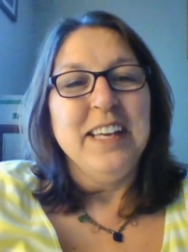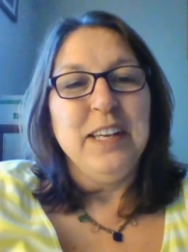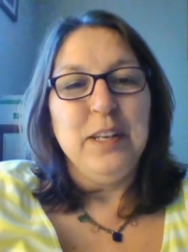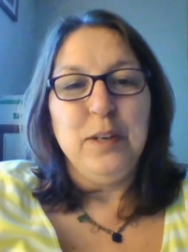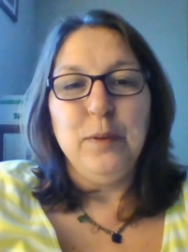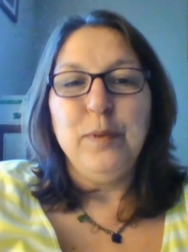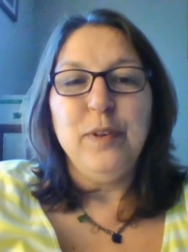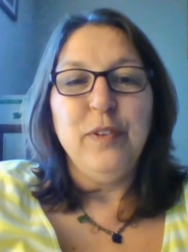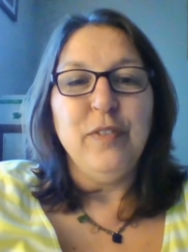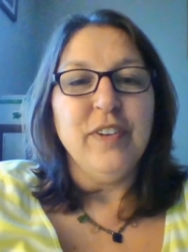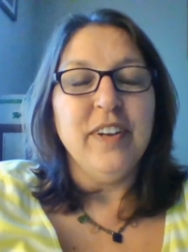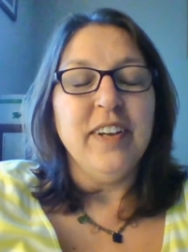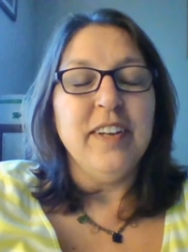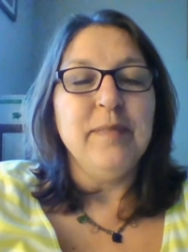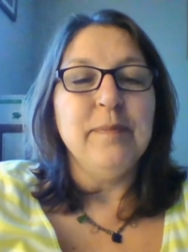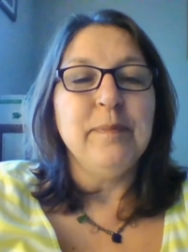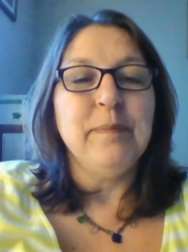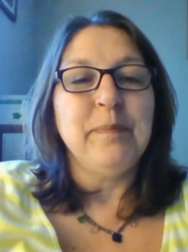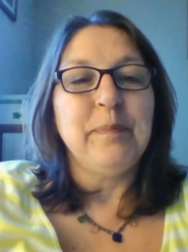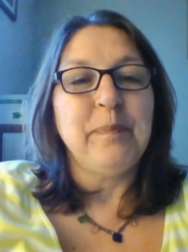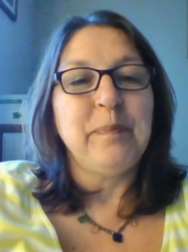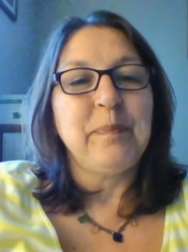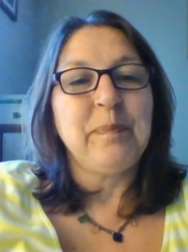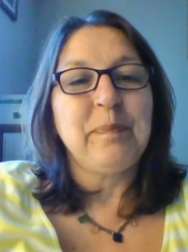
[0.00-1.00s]
It'll be
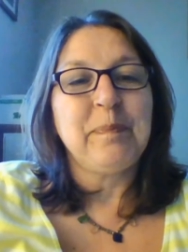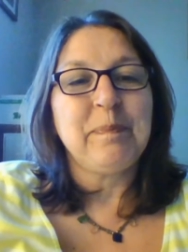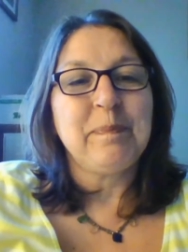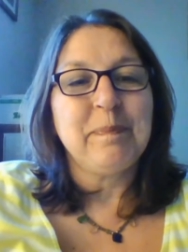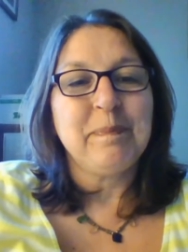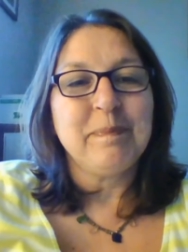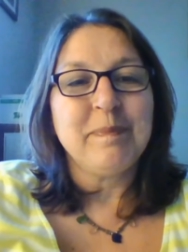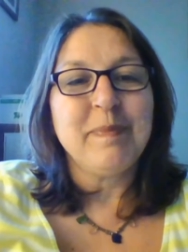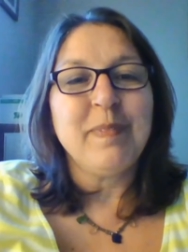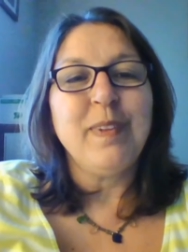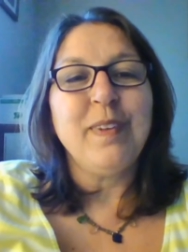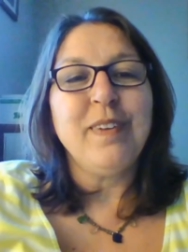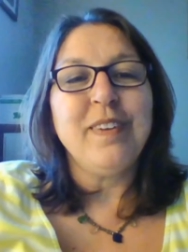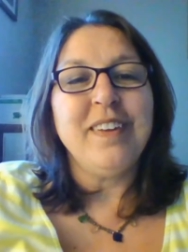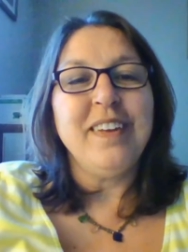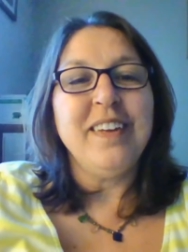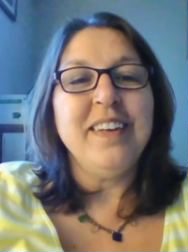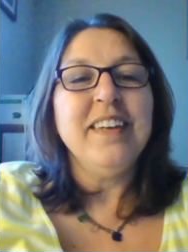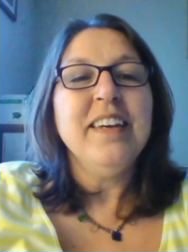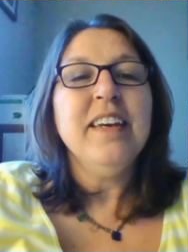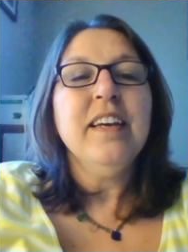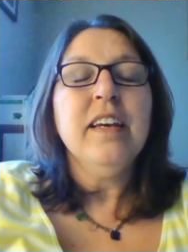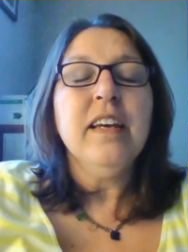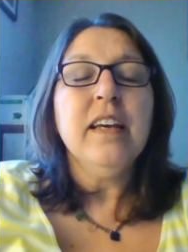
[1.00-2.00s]
fine,
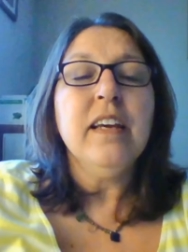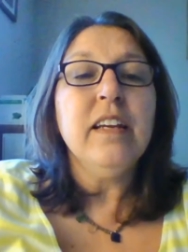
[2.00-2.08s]
okay?